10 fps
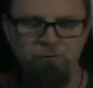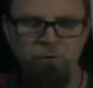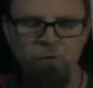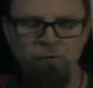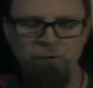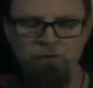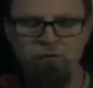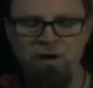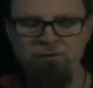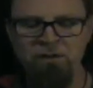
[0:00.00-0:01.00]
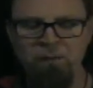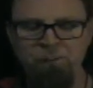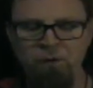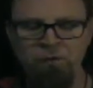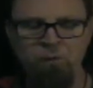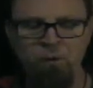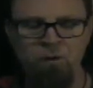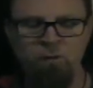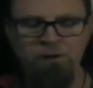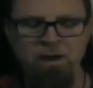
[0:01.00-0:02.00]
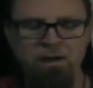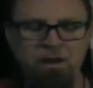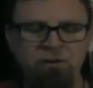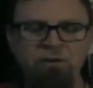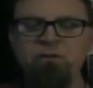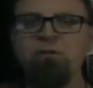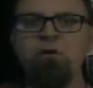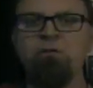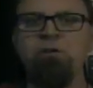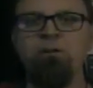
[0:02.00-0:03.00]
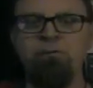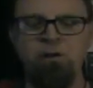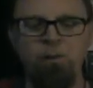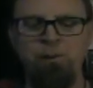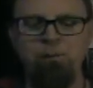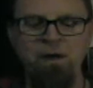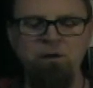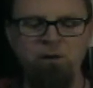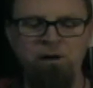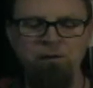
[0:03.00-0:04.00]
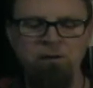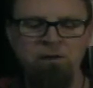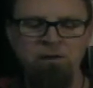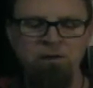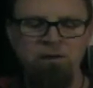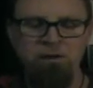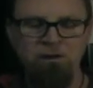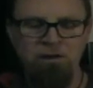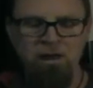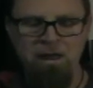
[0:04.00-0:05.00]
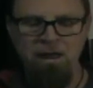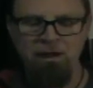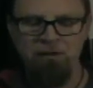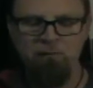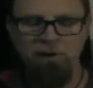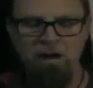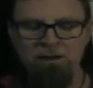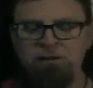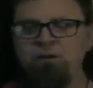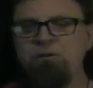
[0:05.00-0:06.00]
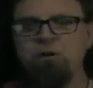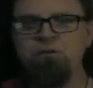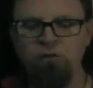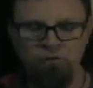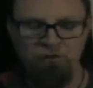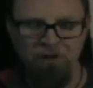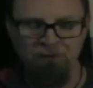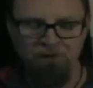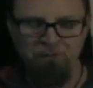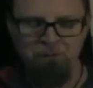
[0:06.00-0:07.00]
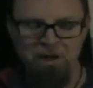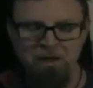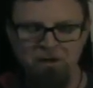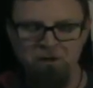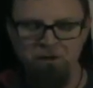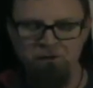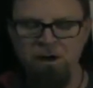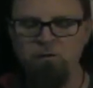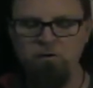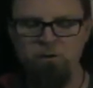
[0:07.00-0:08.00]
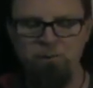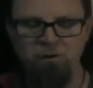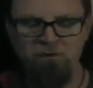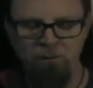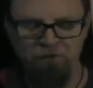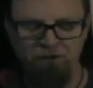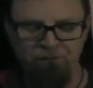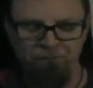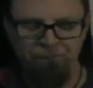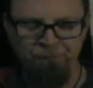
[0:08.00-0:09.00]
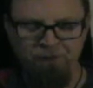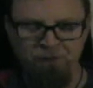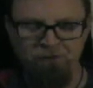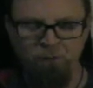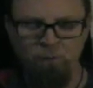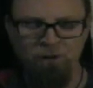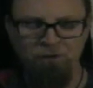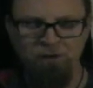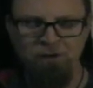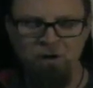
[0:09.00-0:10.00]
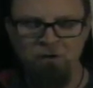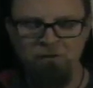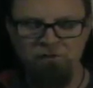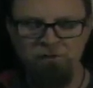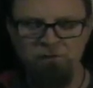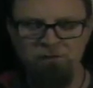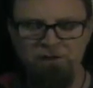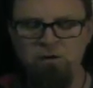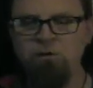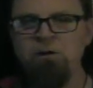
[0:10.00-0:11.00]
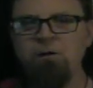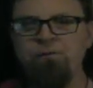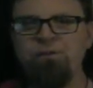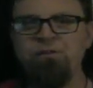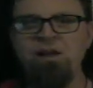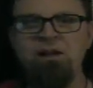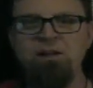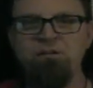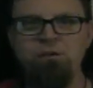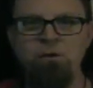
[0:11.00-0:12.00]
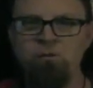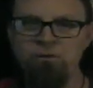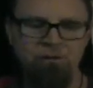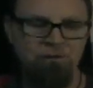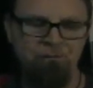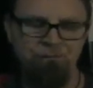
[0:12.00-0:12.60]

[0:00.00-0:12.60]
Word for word: Ruth was driving them both to work one day and she starts to develop a migraine. And reality starts to shift, making her doubt her perception. So what is the dark secret of the Standing Stones?